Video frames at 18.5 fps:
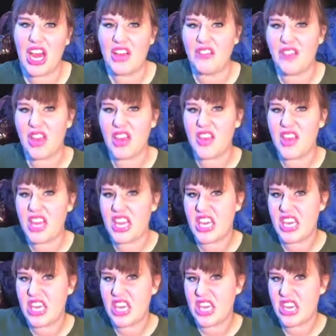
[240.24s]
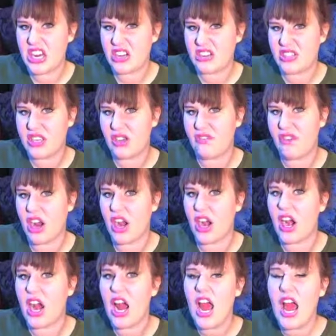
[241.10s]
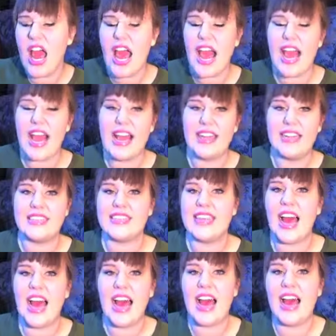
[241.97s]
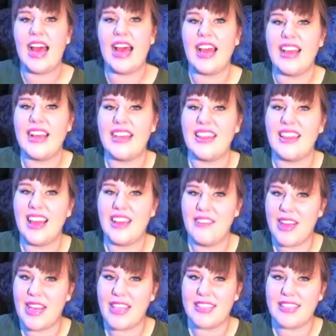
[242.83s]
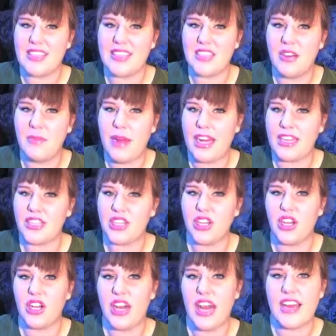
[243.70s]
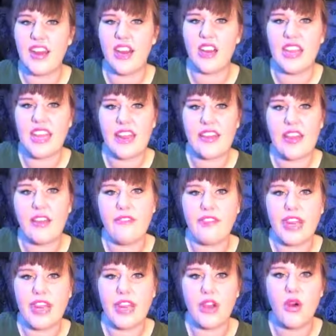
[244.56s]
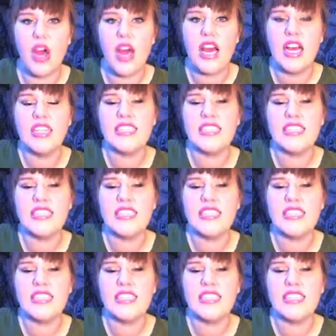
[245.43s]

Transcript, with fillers: of the year so far and I love it it's just so magical and I'll link that video